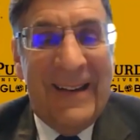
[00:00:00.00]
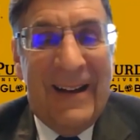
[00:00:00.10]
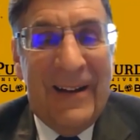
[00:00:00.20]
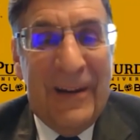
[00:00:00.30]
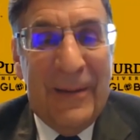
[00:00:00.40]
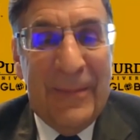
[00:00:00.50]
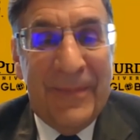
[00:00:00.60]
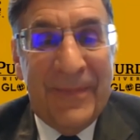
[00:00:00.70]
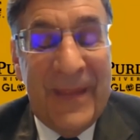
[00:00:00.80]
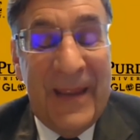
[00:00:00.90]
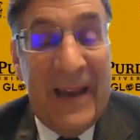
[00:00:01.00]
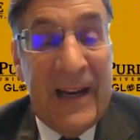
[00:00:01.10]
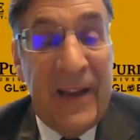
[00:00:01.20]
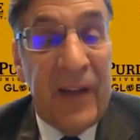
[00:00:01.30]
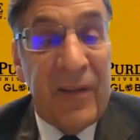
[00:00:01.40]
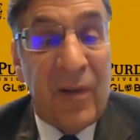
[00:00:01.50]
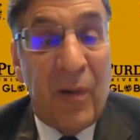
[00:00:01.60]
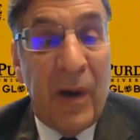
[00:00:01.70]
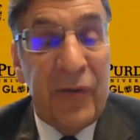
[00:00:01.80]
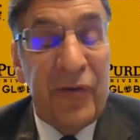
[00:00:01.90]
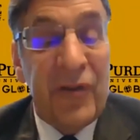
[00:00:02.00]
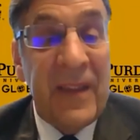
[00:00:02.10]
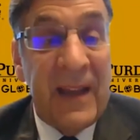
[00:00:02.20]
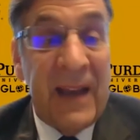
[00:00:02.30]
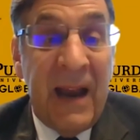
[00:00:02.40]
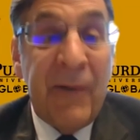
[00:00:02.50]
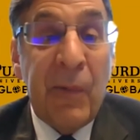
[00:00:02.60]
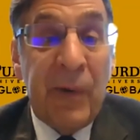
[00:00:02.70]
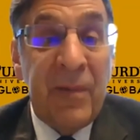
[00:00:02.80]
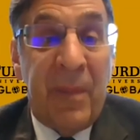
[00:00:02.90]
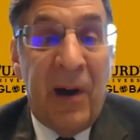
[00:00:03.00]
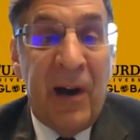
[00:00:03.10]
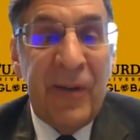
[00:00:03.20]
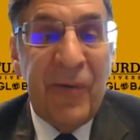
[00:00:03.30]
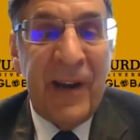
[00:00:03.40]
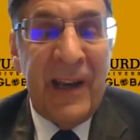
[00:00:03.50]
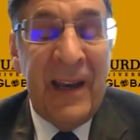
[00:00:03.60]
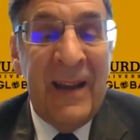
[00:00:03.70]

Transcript: And I think it's a question that everyone's pondering.